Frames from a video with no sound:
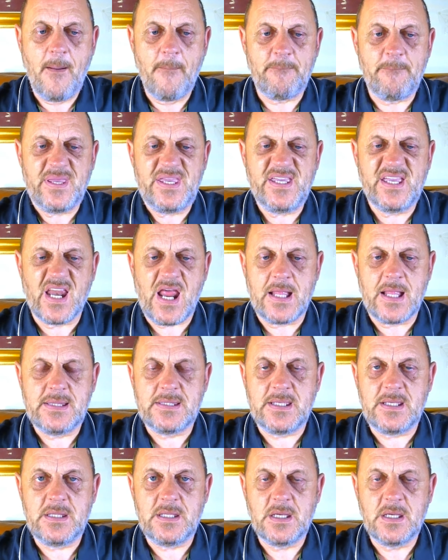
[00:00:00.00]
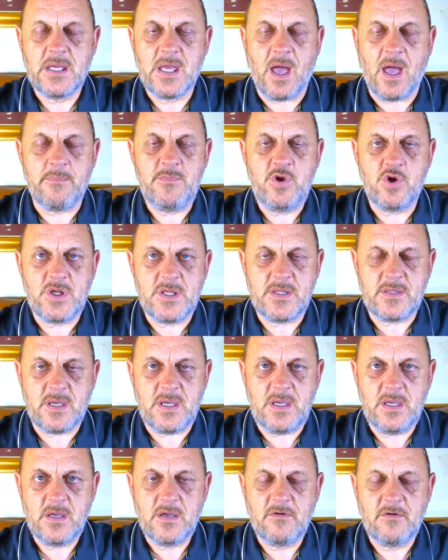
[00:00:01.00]
be granted
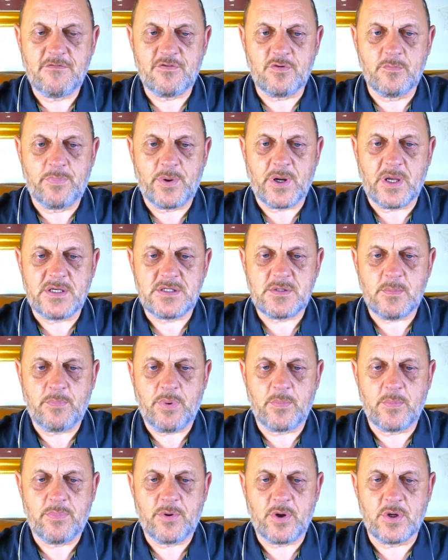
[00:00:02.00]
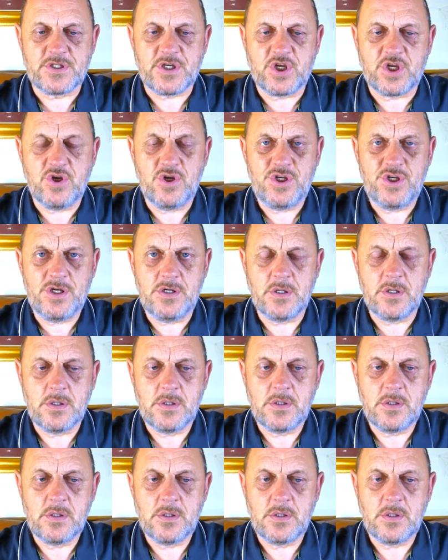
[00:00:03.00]
immunity from prosecution.